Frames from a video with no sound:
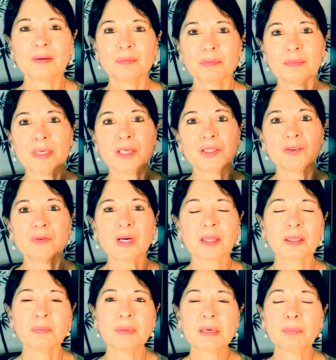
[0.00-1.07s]
because you've got
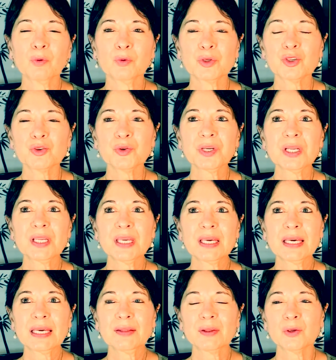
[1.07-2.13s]
the people
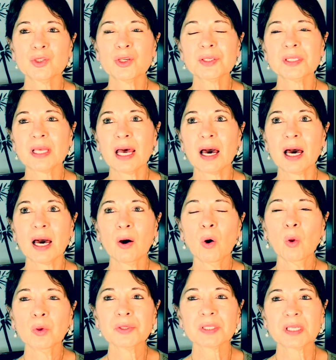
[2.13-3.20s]
retreating and there's just that a
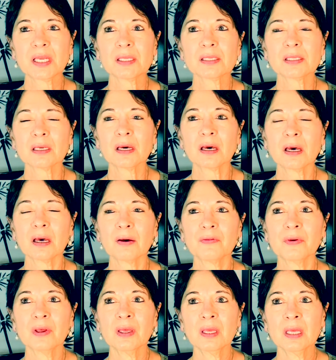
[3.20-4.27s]
whole sense of
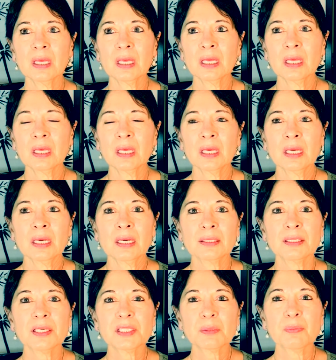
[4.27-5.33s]

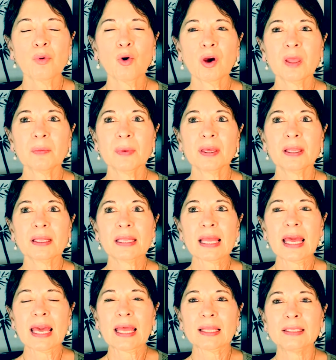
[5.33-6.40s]
disappointment
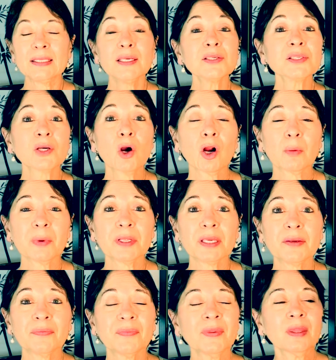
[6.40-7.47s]
and
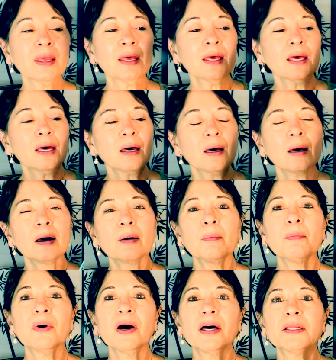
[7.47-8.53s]
disharmony.
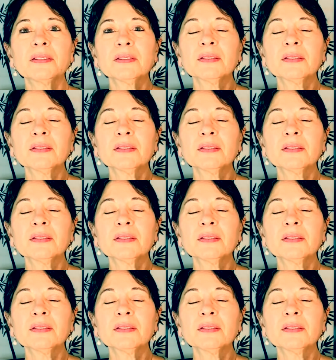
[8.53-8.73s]
But